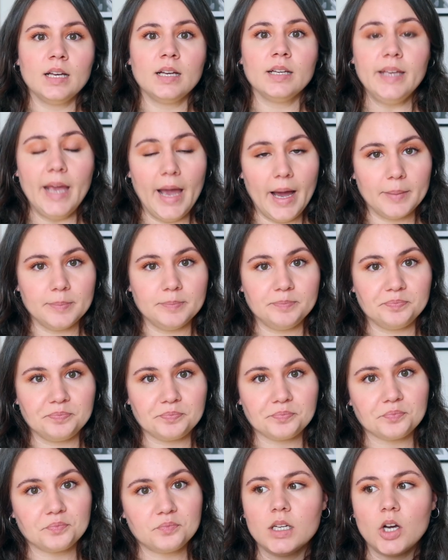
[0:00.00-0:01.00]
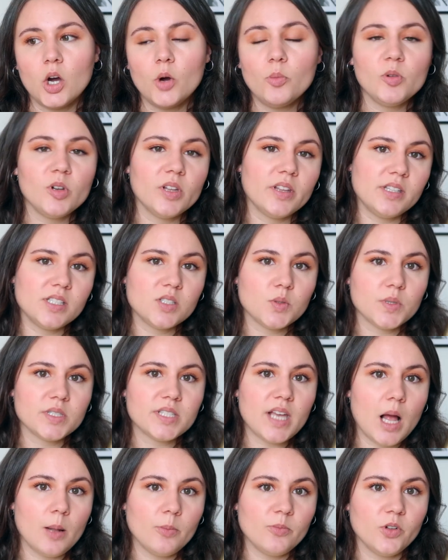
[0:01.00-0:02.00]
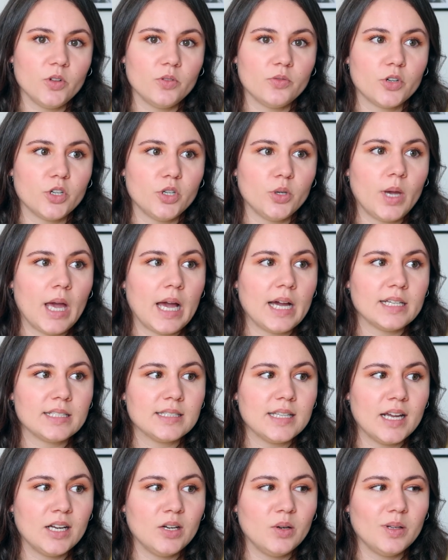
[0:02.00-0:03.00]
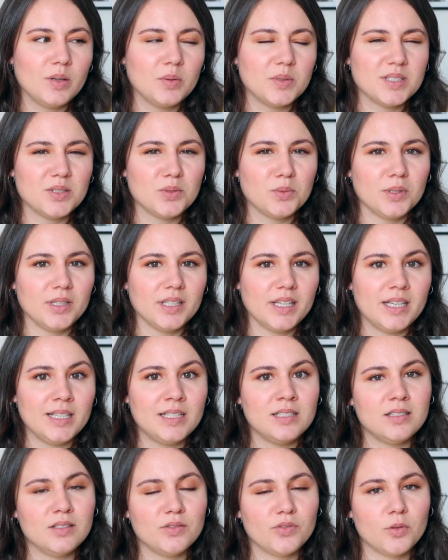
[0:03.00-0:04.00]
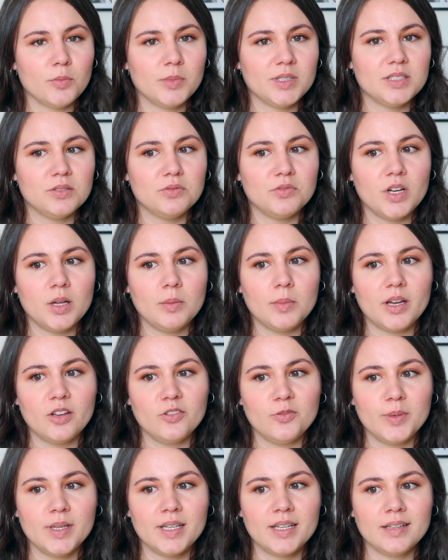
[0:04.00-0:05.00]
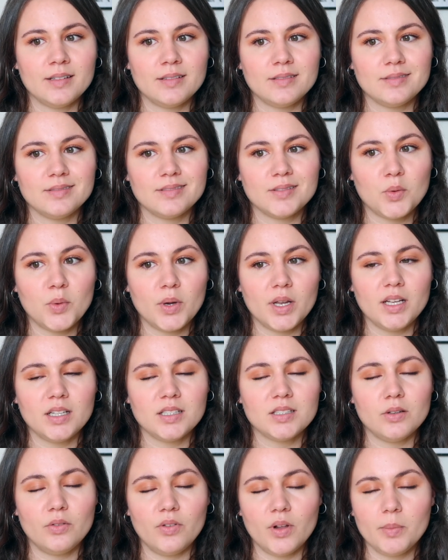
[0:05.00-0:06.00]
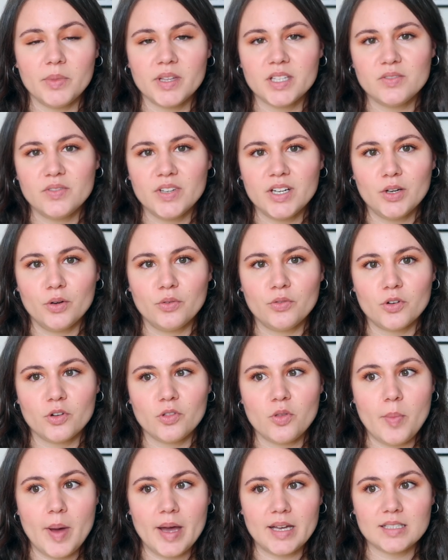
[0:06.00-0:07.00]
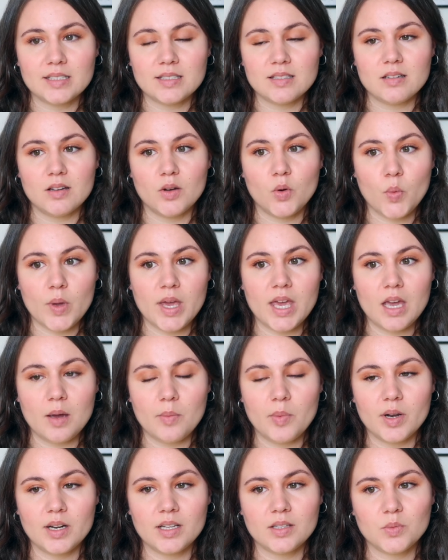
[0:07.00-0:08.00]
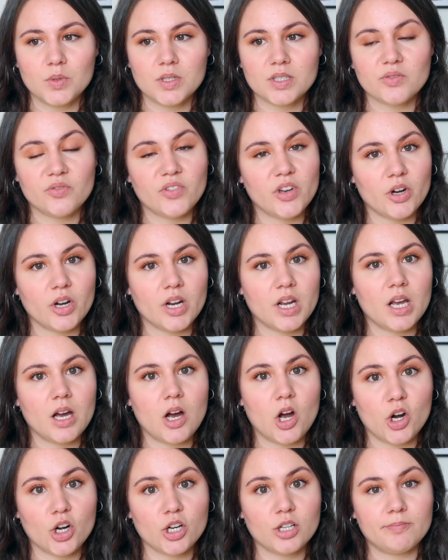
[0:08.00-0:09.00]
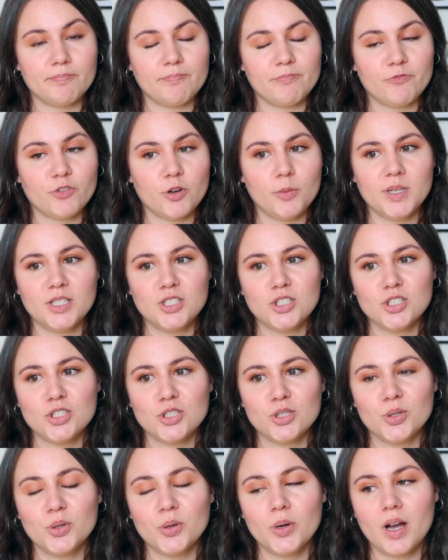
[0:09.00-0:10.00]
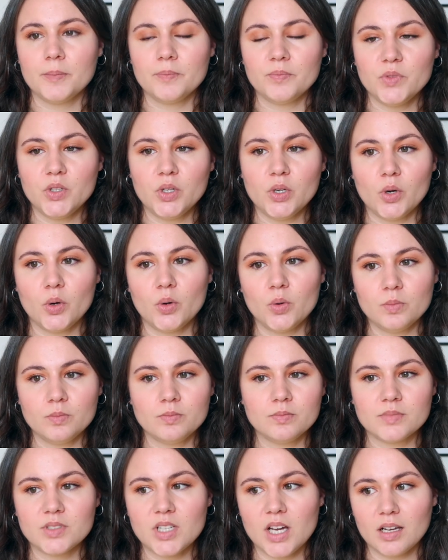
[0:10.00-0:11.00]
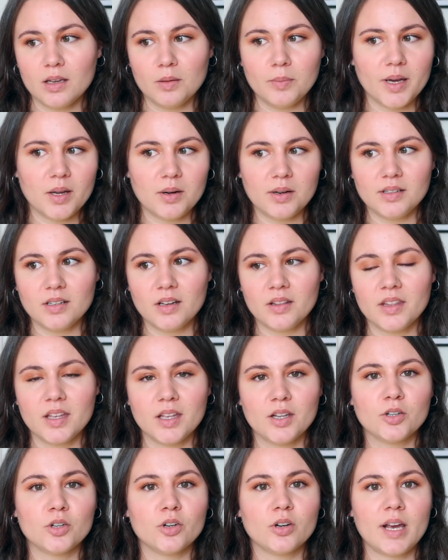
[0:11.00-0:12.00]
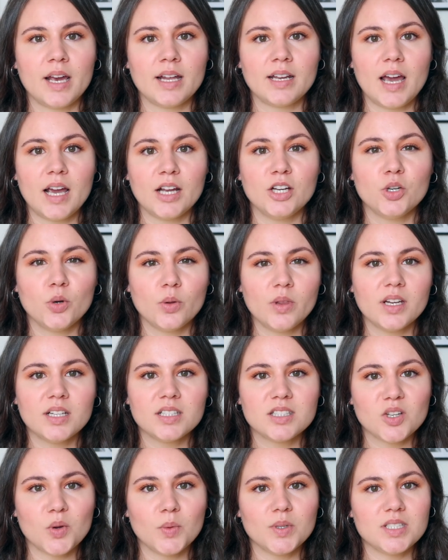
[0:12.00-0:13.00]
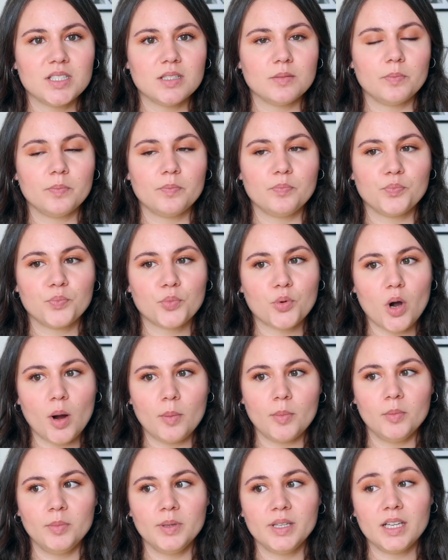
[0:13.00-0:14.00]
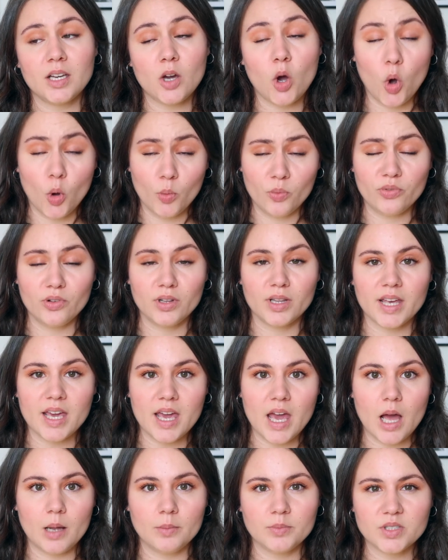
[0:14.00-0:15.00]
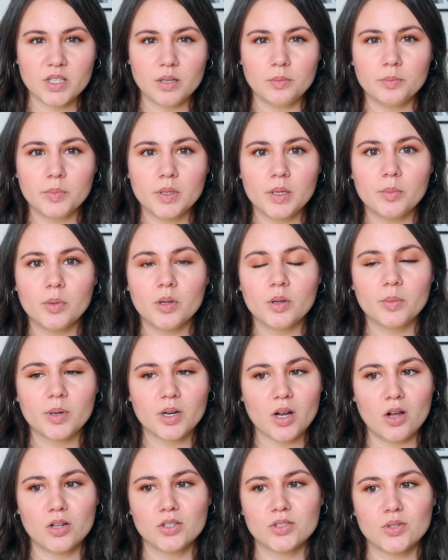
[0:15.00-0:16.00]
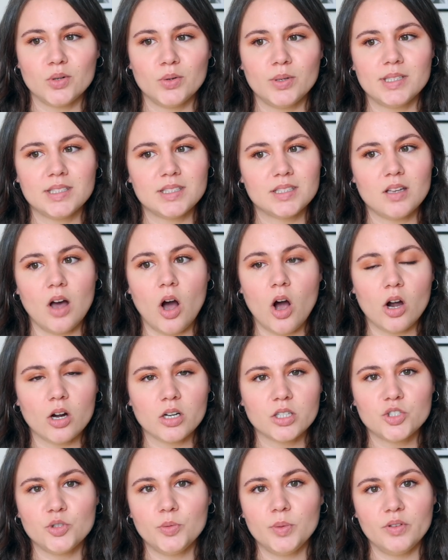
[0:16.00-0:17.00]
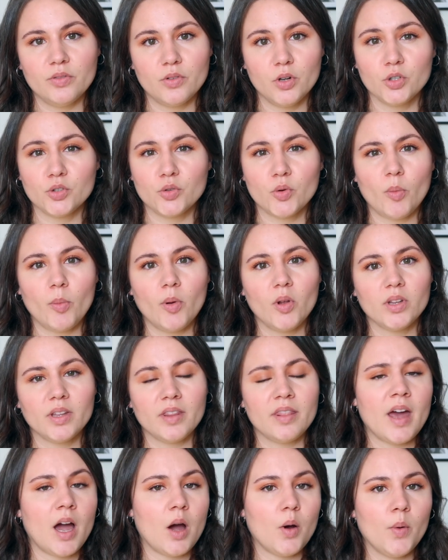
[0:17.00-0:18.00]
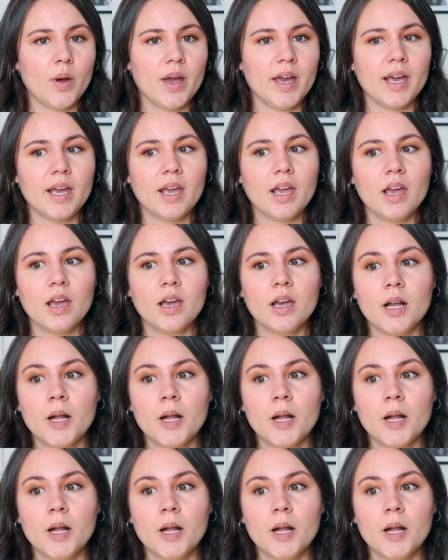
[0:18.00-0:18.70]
Yeah, hopefully this was helpful for you guys. I know it wasn't really easy for me to film. I've been waiting to film this video for the past week, but it was very hard for me to do. You know, talking about it on the internet, I know that it's going to probably, hopefully help some people, but also it's hard to be vulnerable in that way.